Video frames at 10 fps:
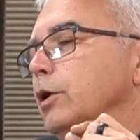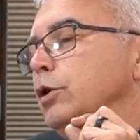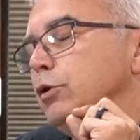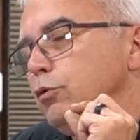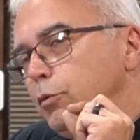
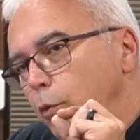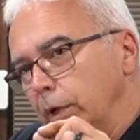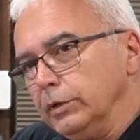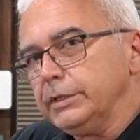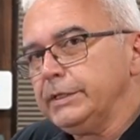You
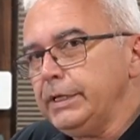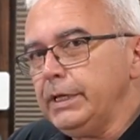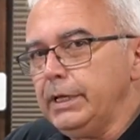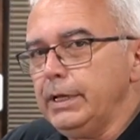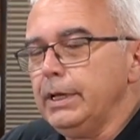will
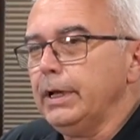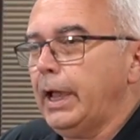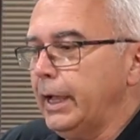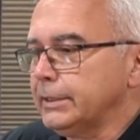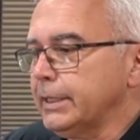see
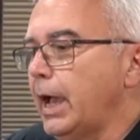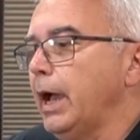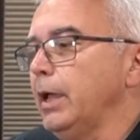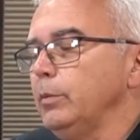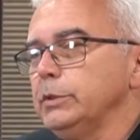at
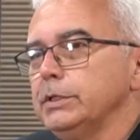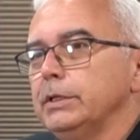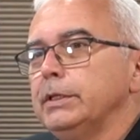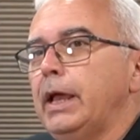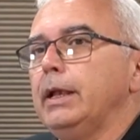times
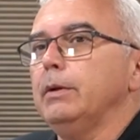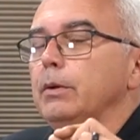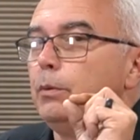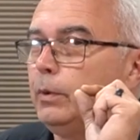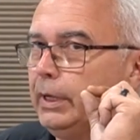that
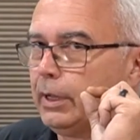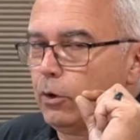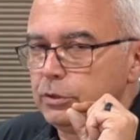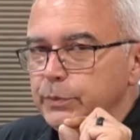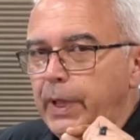when it
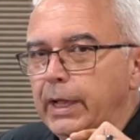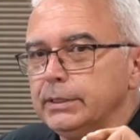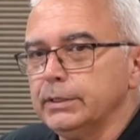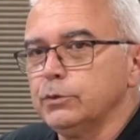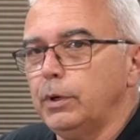goes
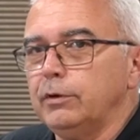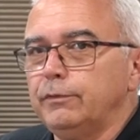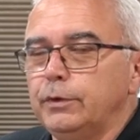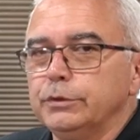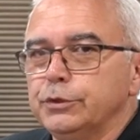back to 12
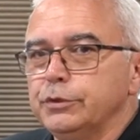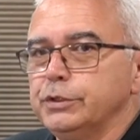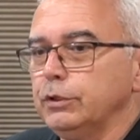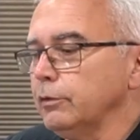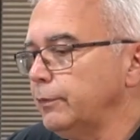volts or
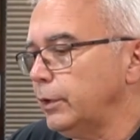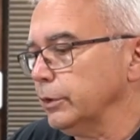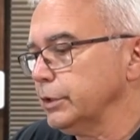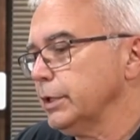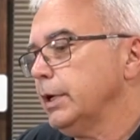0
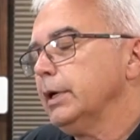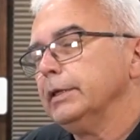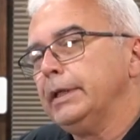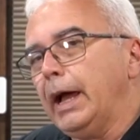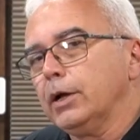volts,
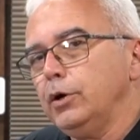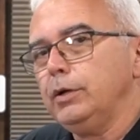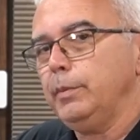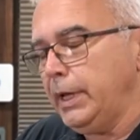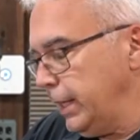that
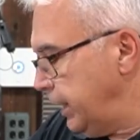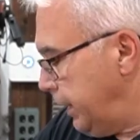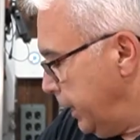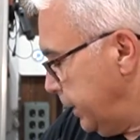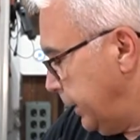could
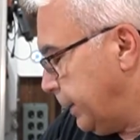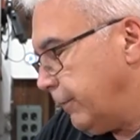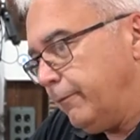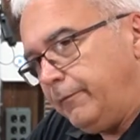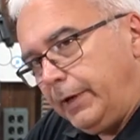mean that
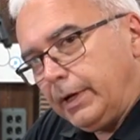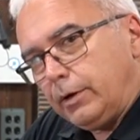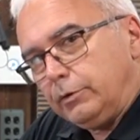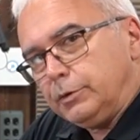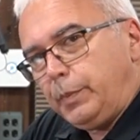the
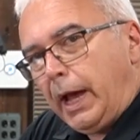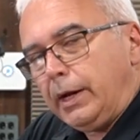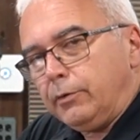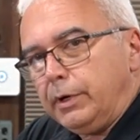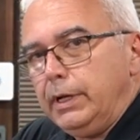vehicle's
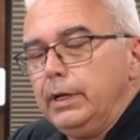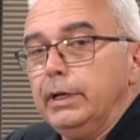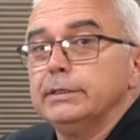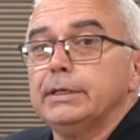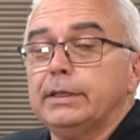battery
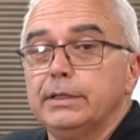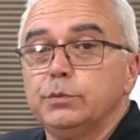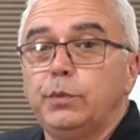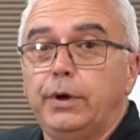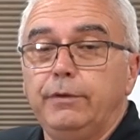is at
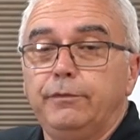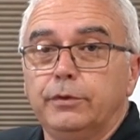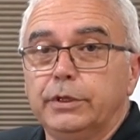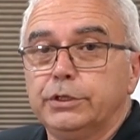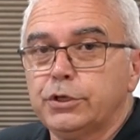this point
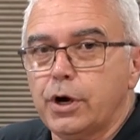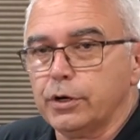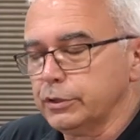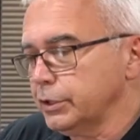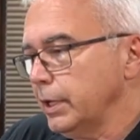fully
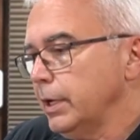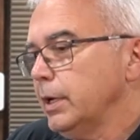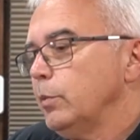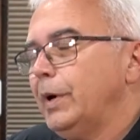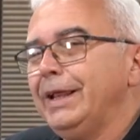charged.
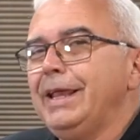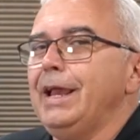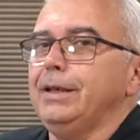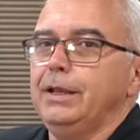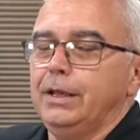But
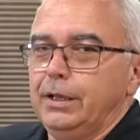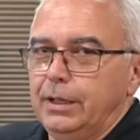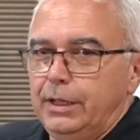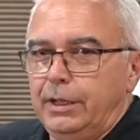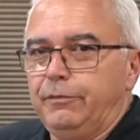again,
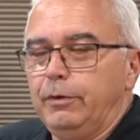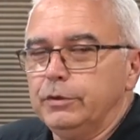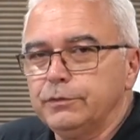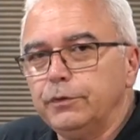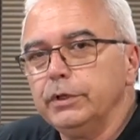if it
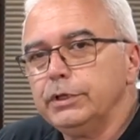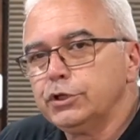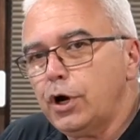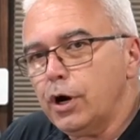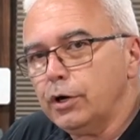was fully
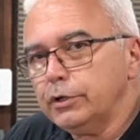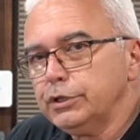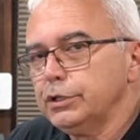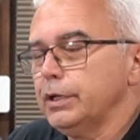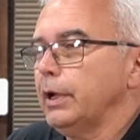
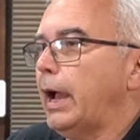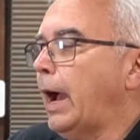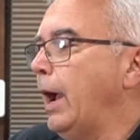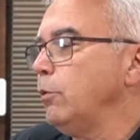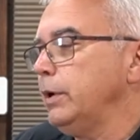charged,
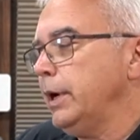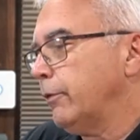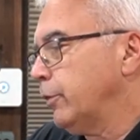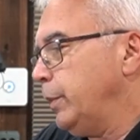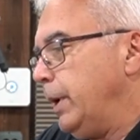I would
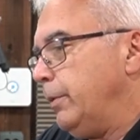never be